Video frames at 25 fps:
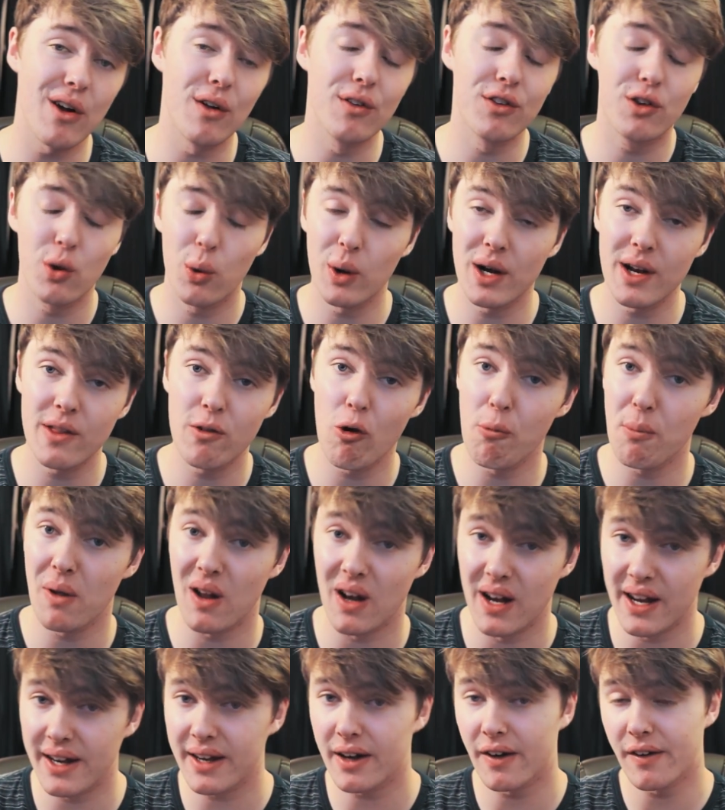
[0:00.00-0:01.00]
on Twitter, there'll be a
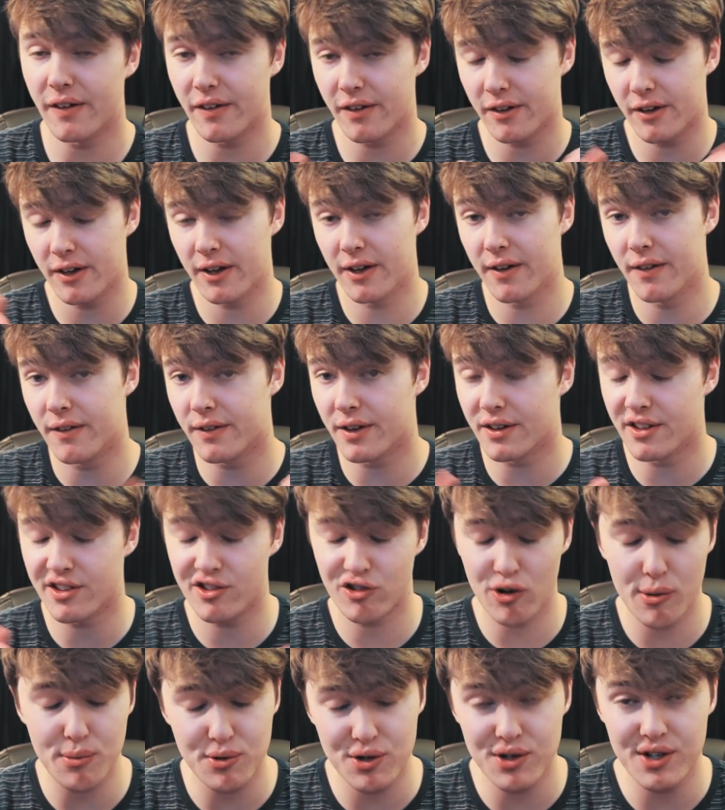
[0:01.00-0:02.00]
link in the
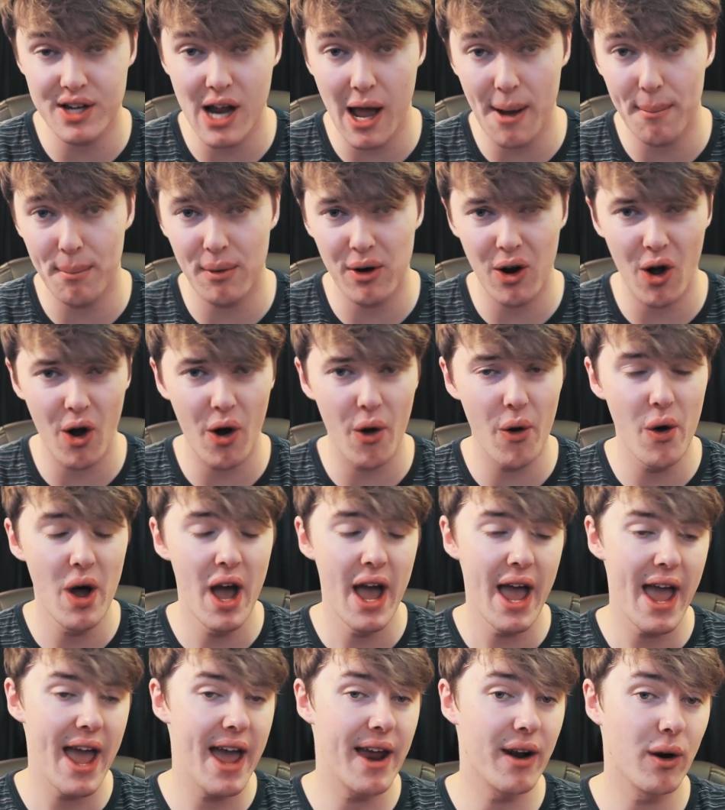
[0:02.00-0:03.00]
description down below.
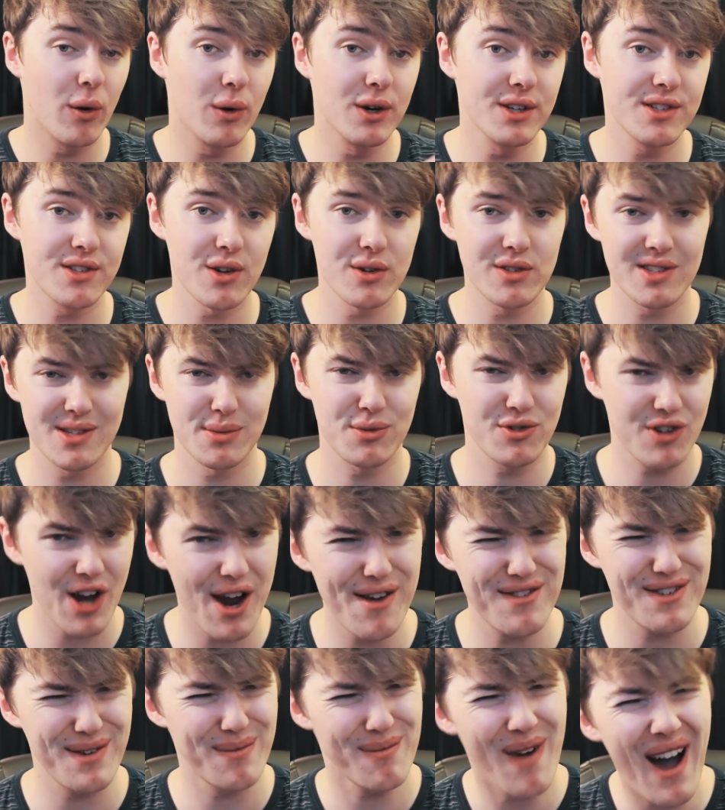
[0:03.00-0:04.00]
And also
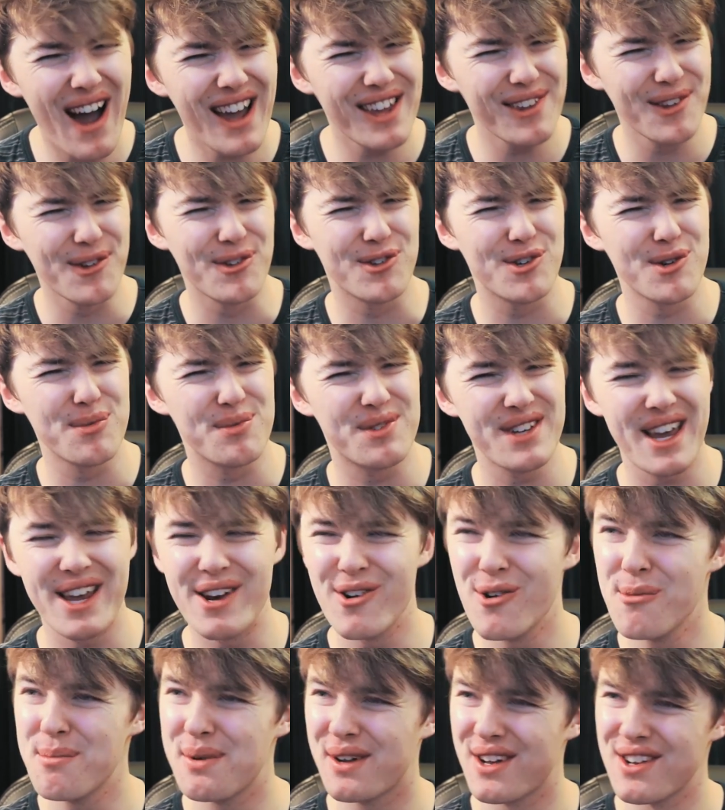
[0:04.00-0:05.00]
subscribe to my YouTube
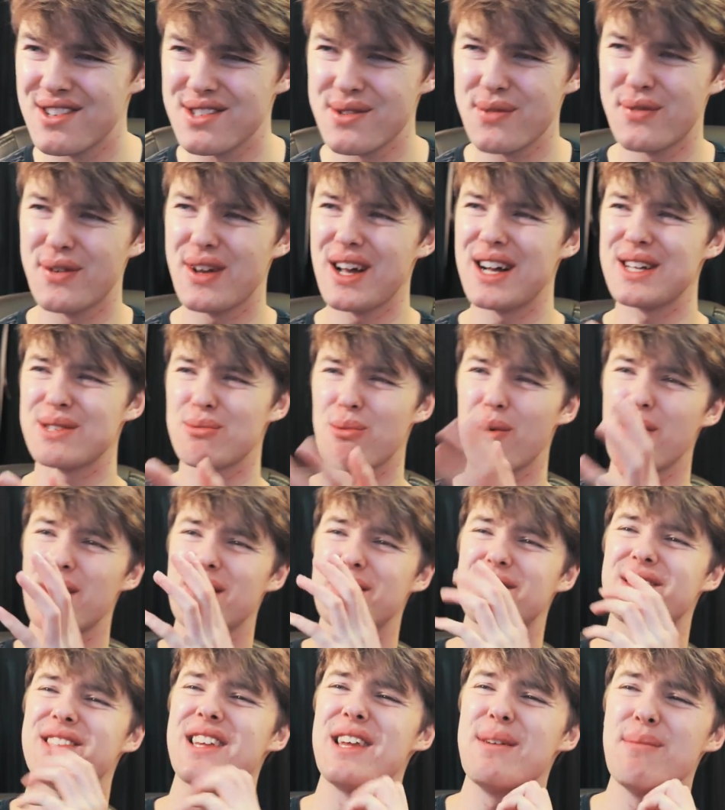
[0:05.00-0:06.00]
channel, because if you guys want
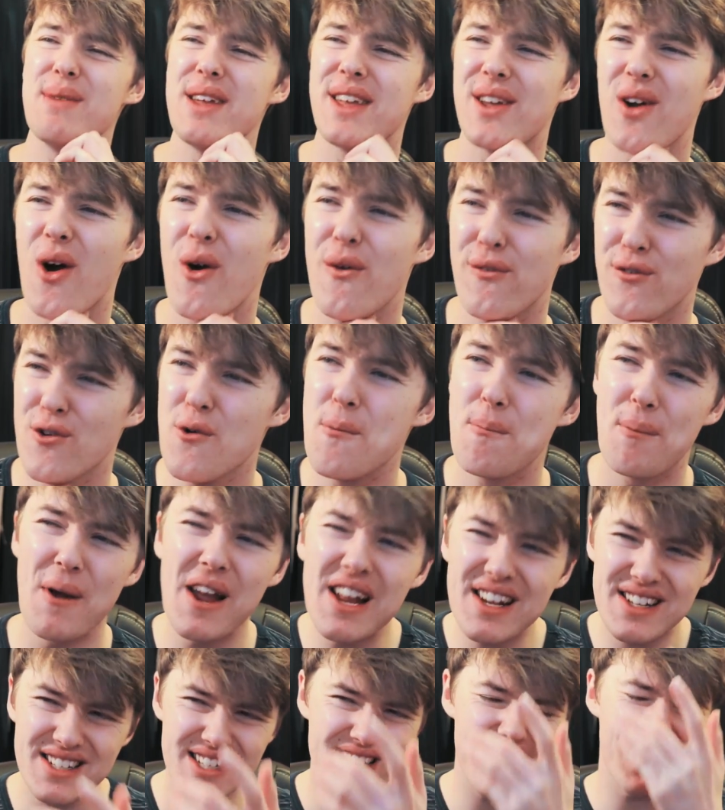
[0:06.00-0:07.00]
to see me go through
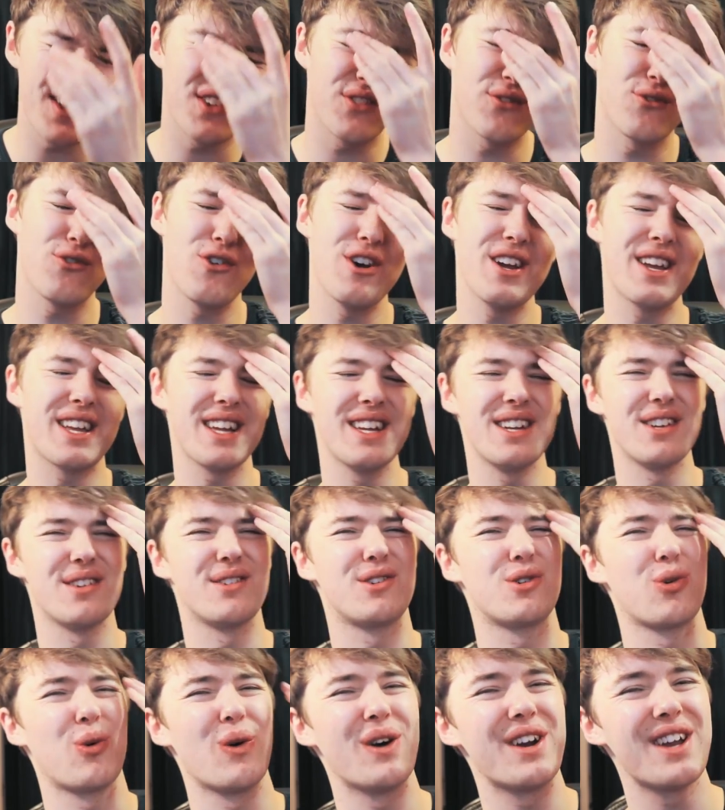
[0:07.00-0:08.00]
BTS freaking
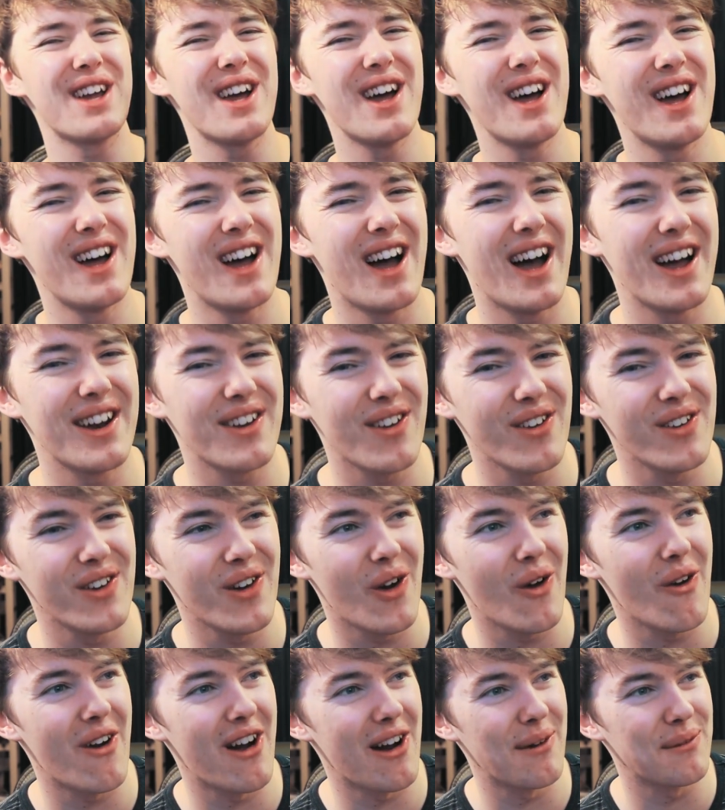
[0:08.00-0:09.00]
Twitter, I don't
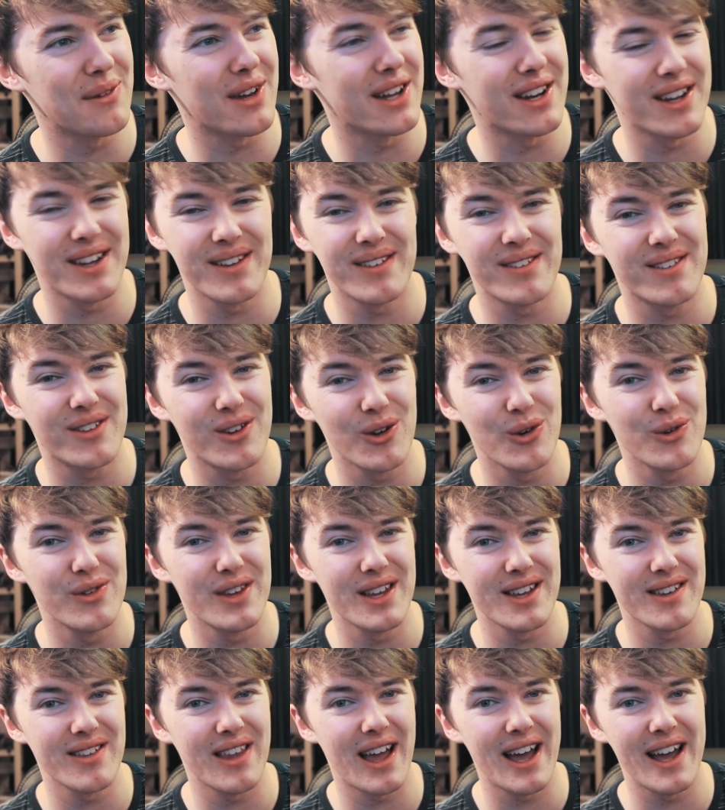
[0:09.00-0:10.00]
know how I'm going to do
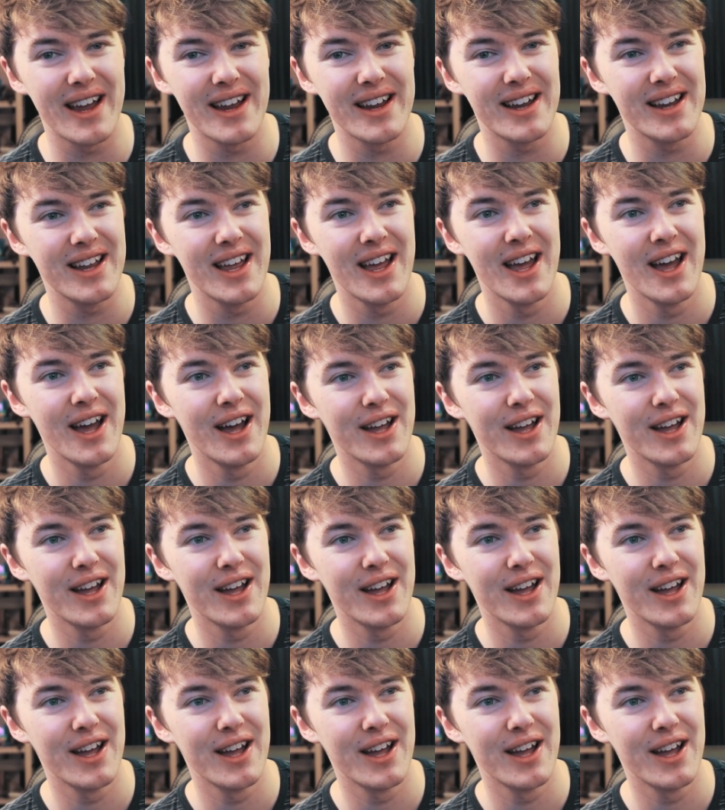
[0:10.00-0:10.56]
that. Like,